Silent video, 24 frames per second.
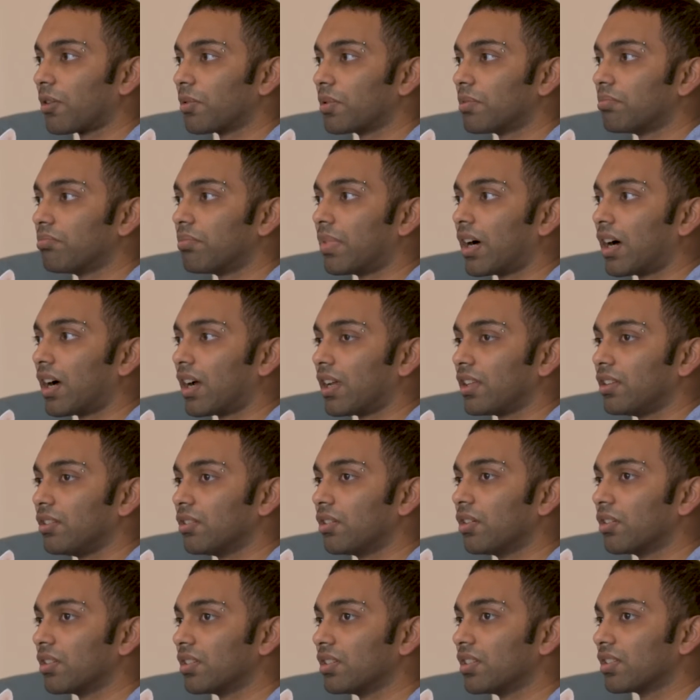I would buy.
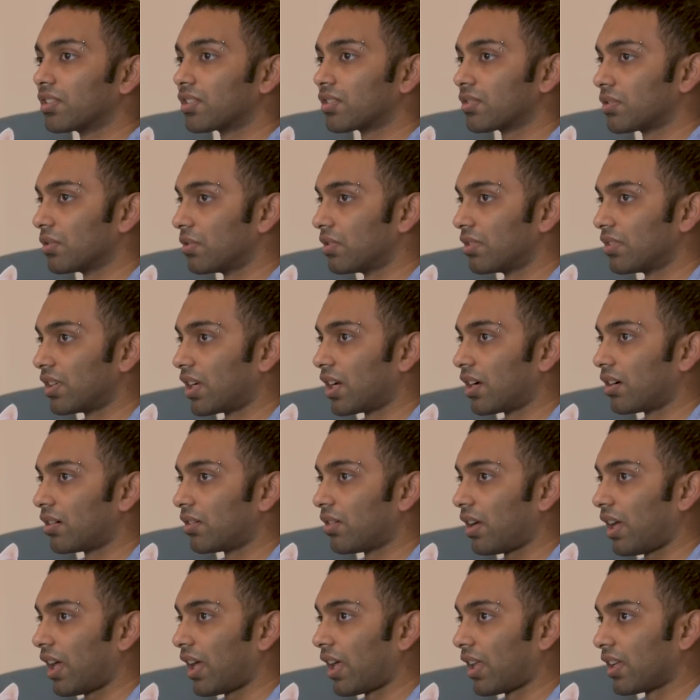You go to the store
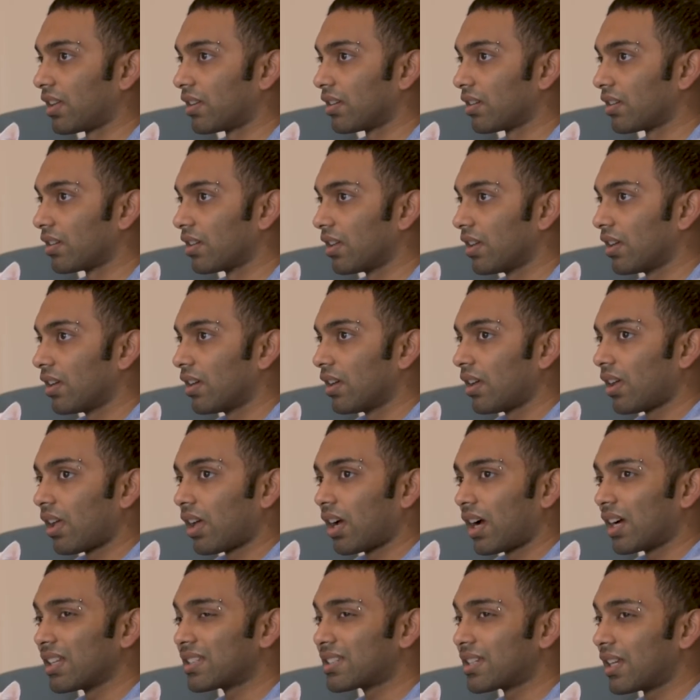now, and
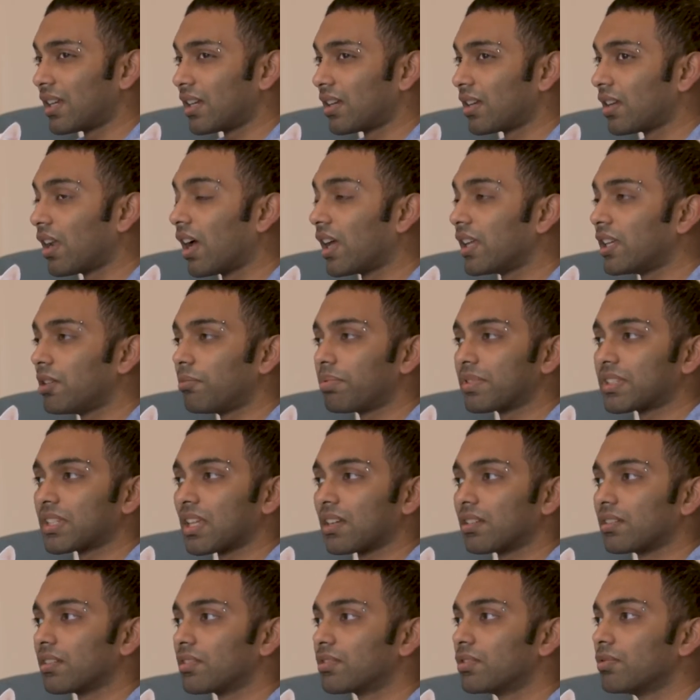I'd say
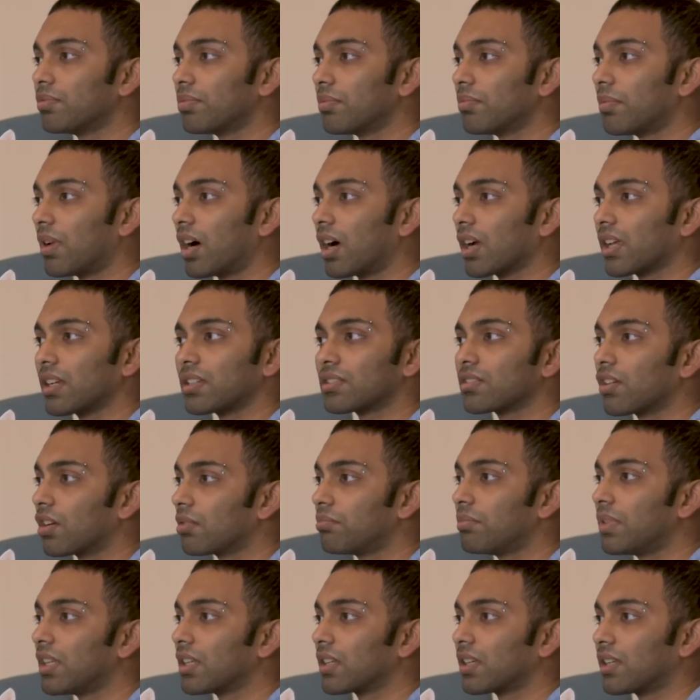90% of the supermarket has
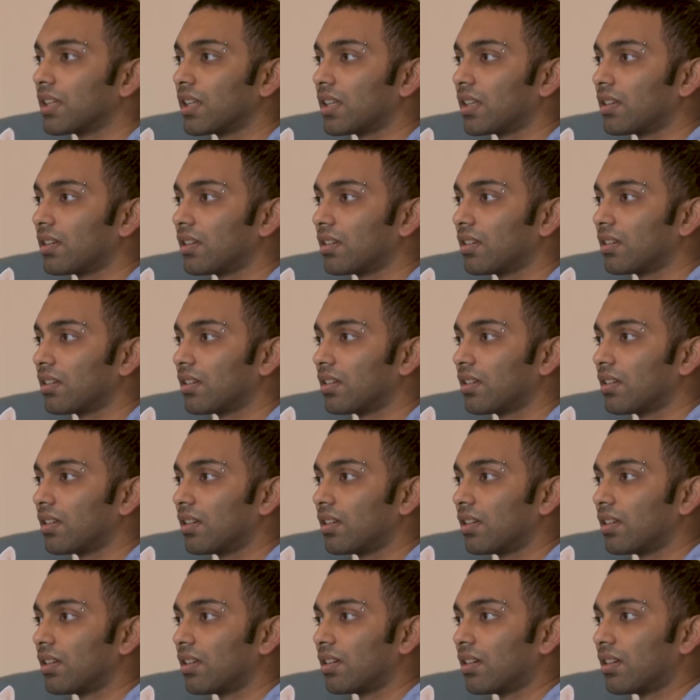got milk in it.
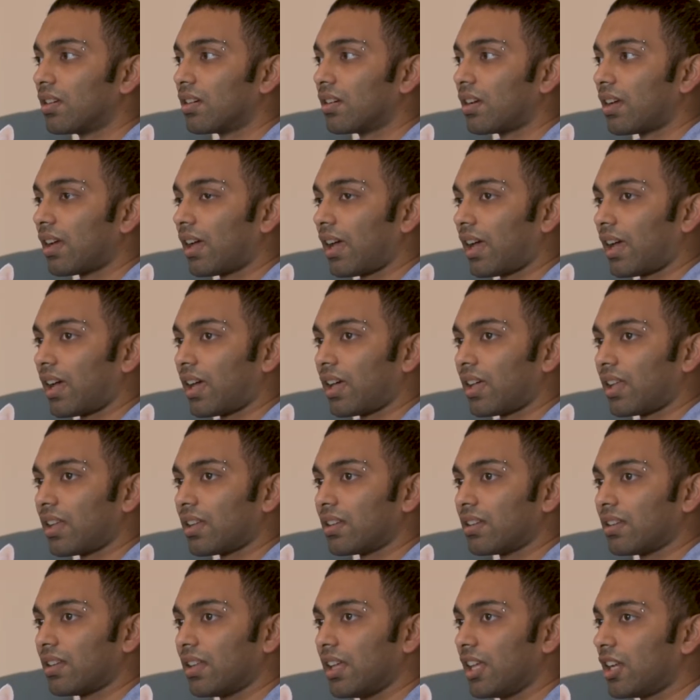Mm-hmm.
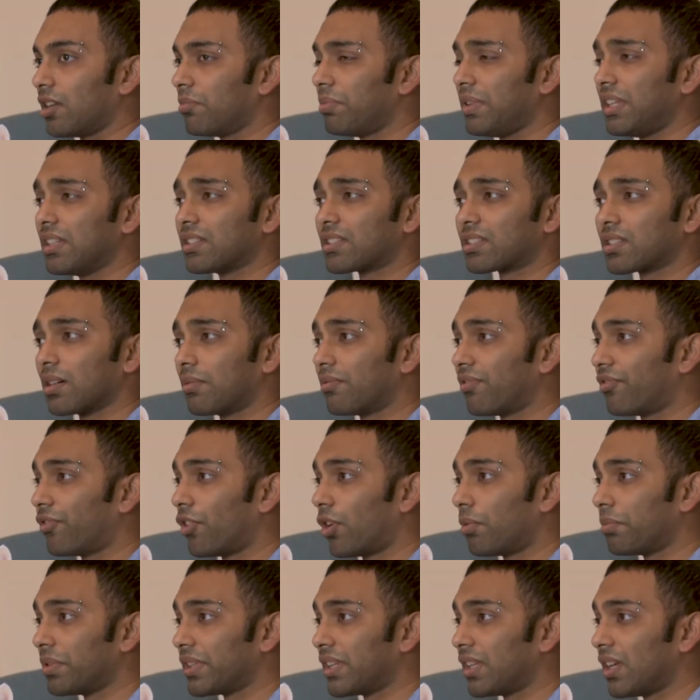And it'll be in some
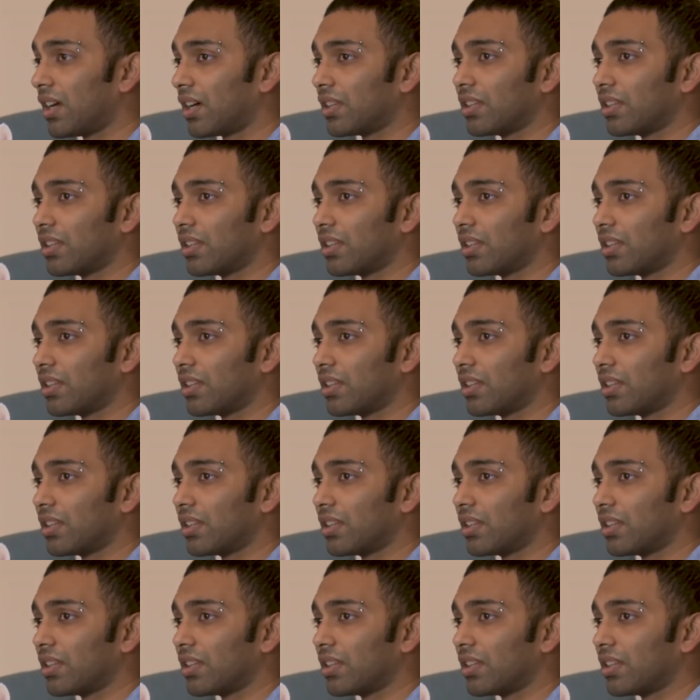form or the